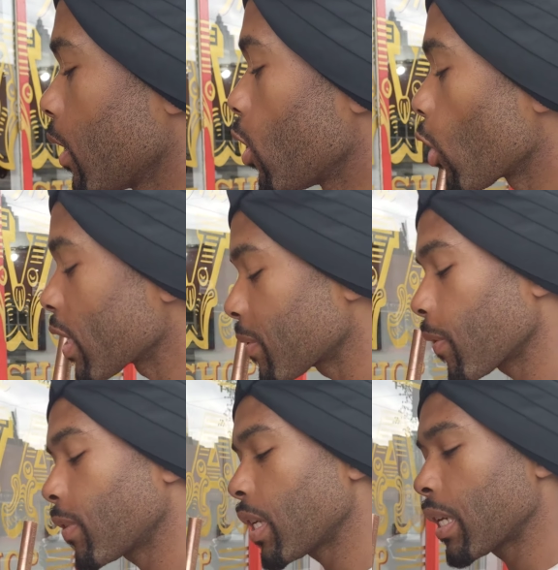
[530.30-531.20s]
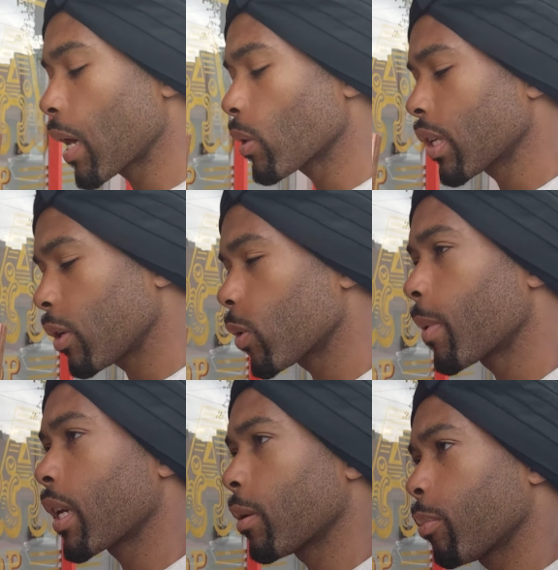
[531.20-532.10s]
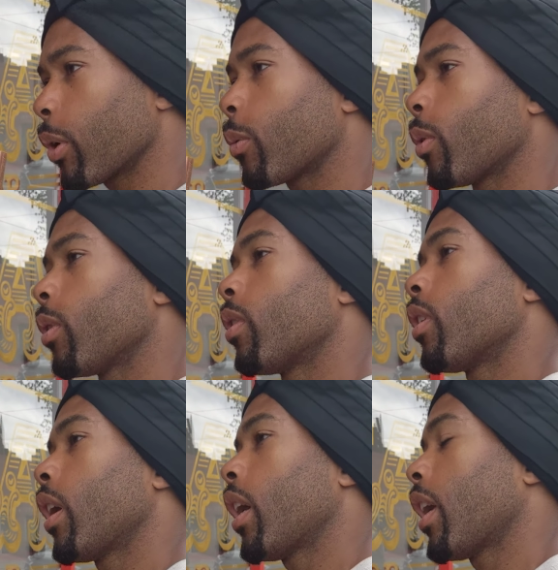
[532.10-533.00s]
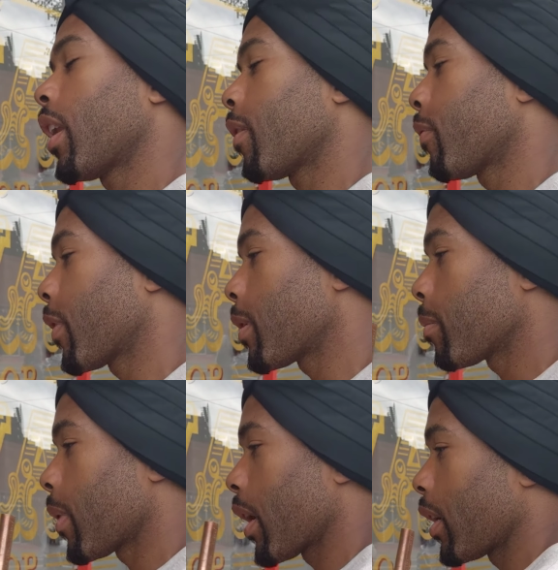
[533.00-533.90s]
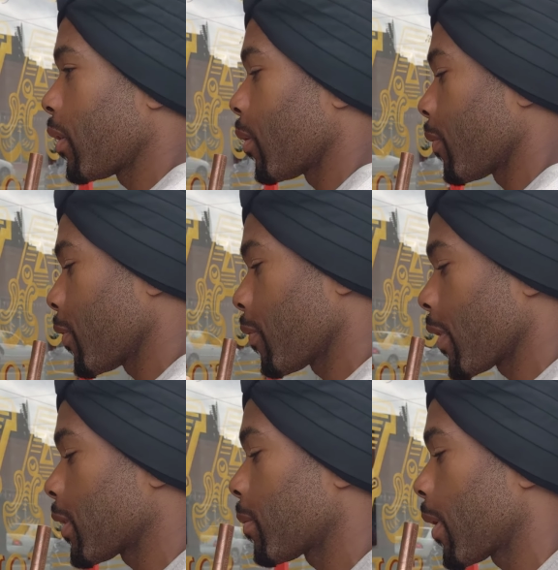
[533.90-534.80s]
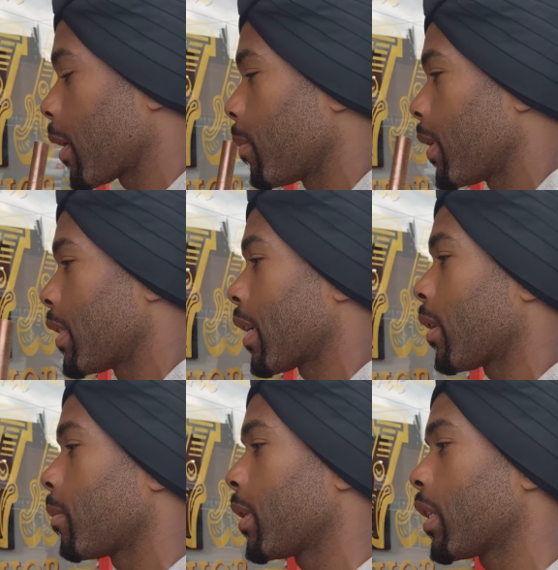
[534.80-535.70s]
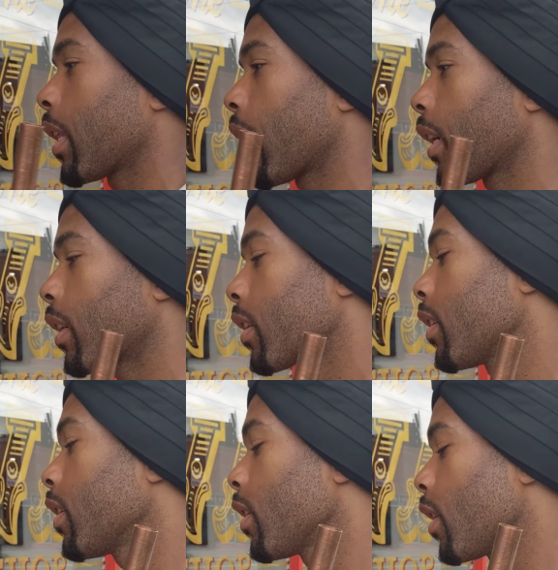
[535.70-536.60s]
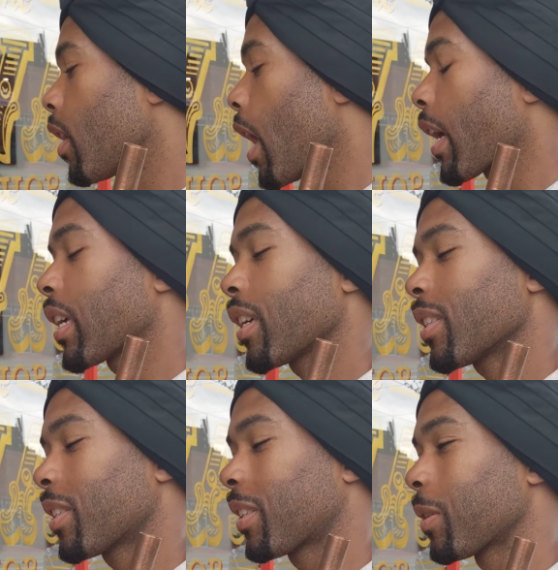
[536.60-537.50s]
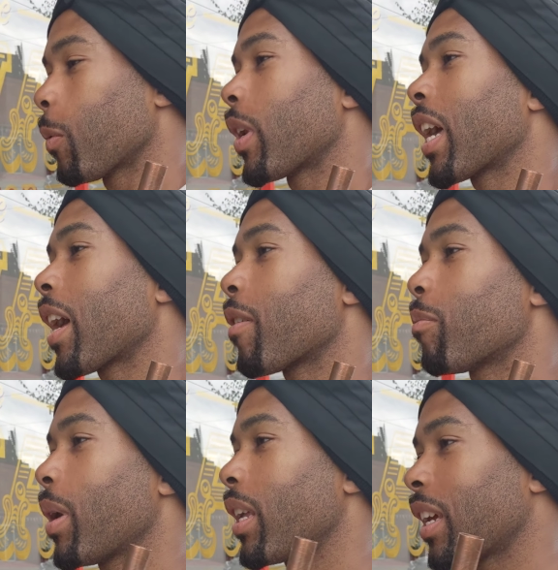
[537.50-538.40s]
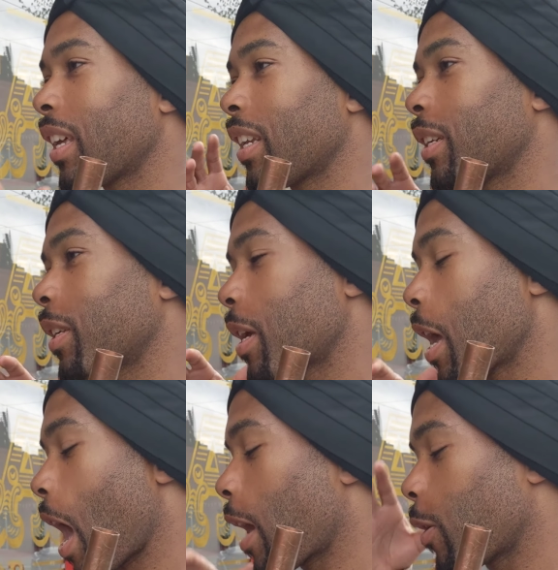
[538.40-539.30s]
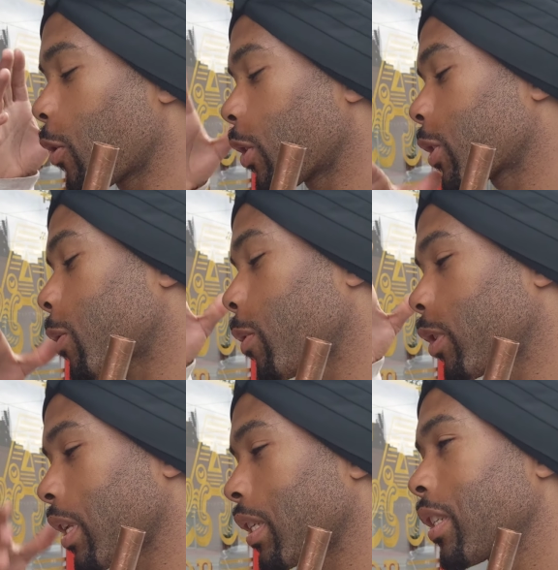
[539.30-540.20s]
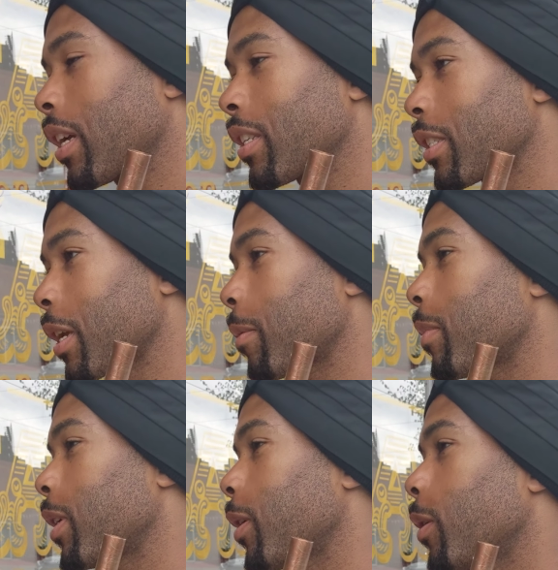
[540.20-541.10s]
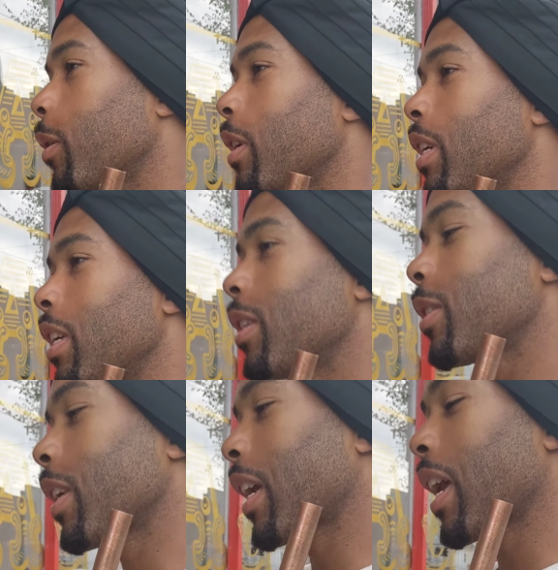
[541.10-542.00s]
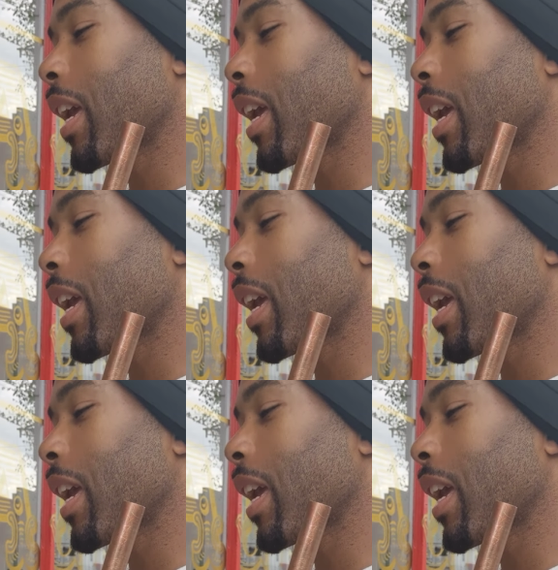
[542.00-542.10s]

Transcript: Because 50 announced that he was making a prequel. And a friend of mine, or a few friends of mine, have been telling me, like, I guess when I have bedhead and I don't look so much like Childish Gambino, it's like,